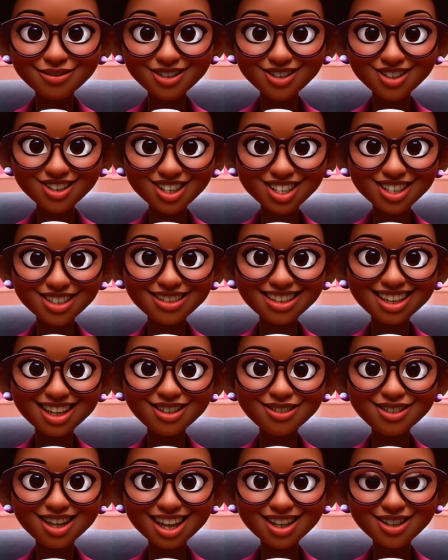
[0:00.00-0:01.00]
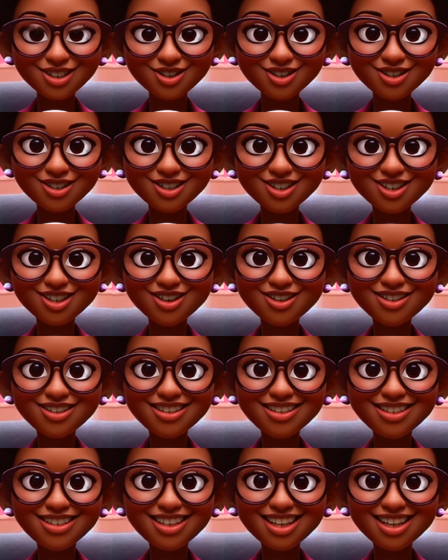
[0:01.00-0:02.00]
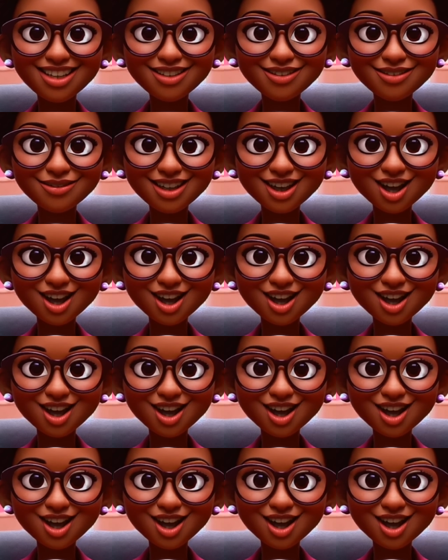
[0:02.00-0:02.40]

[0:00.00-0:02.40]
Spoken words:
She is near the entrance to the city,